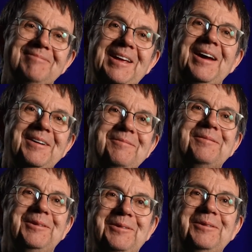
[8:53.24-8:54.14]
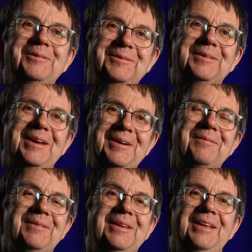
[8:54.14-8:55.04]
And yeah, you do. Yeah.
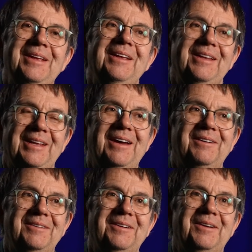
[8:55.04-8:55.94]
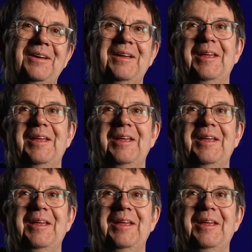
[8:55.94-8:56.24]
What was that like for you?